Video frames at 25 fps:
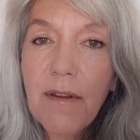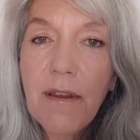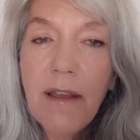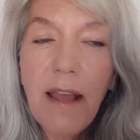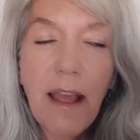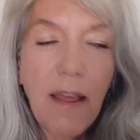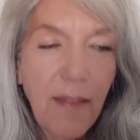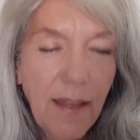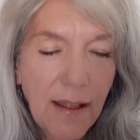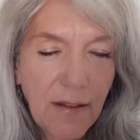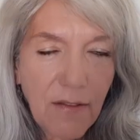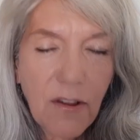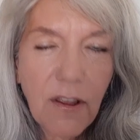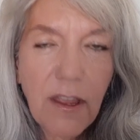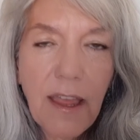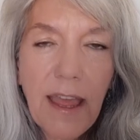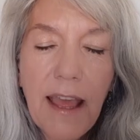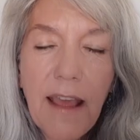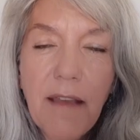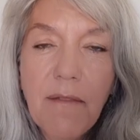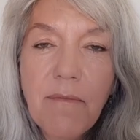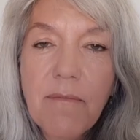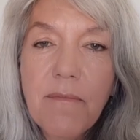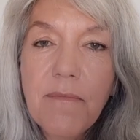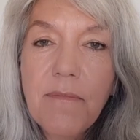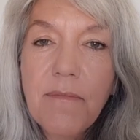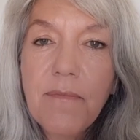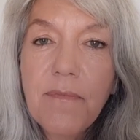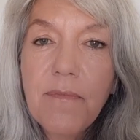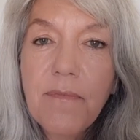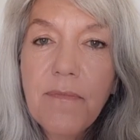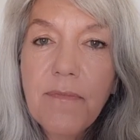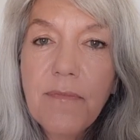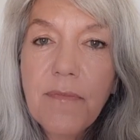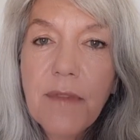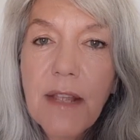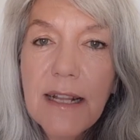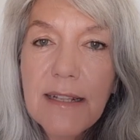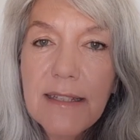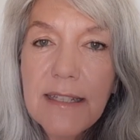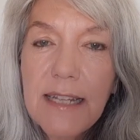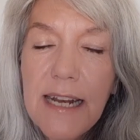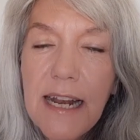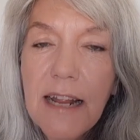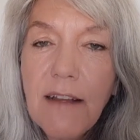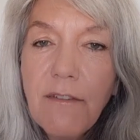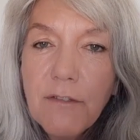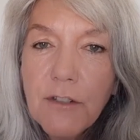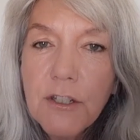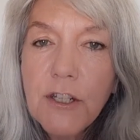and that's okay. It's
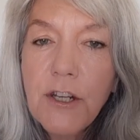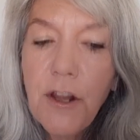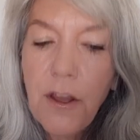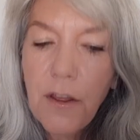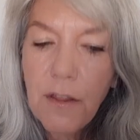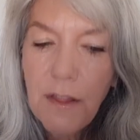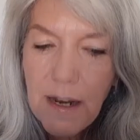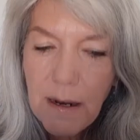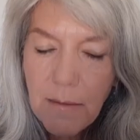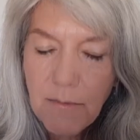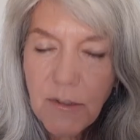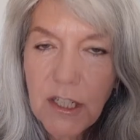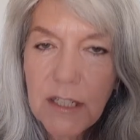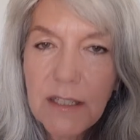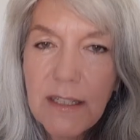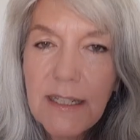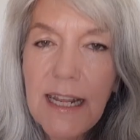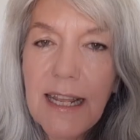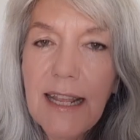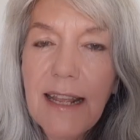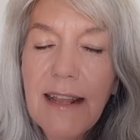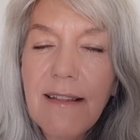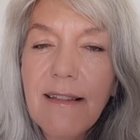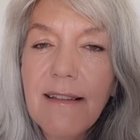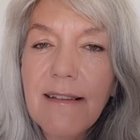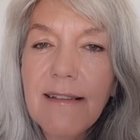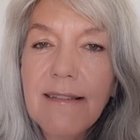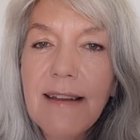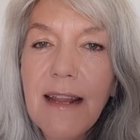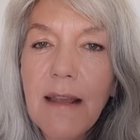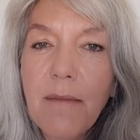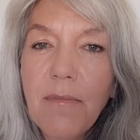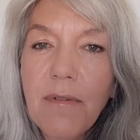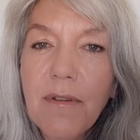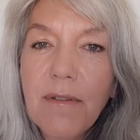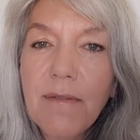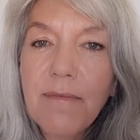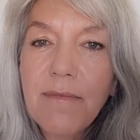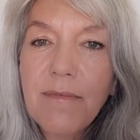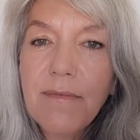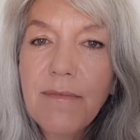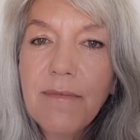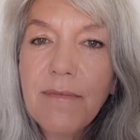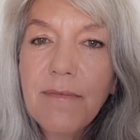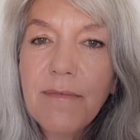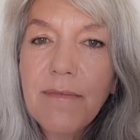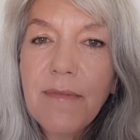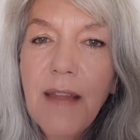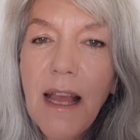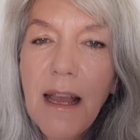enough to know that I'm just taking this step.
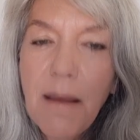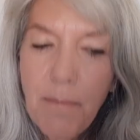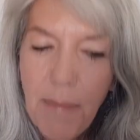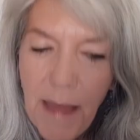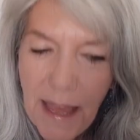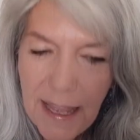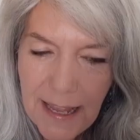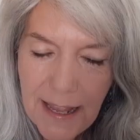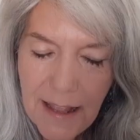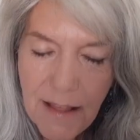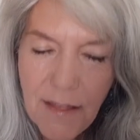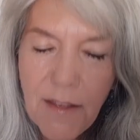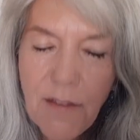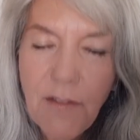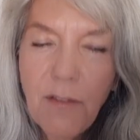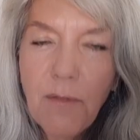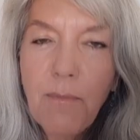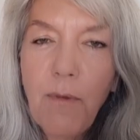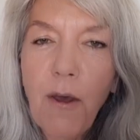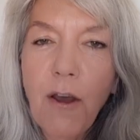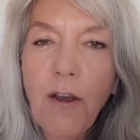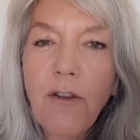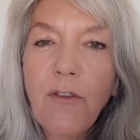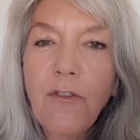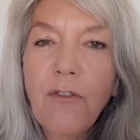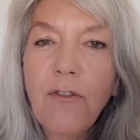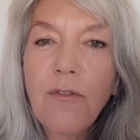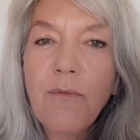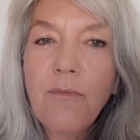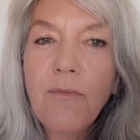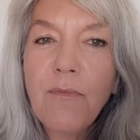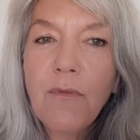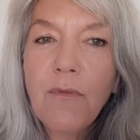I'm packing this box,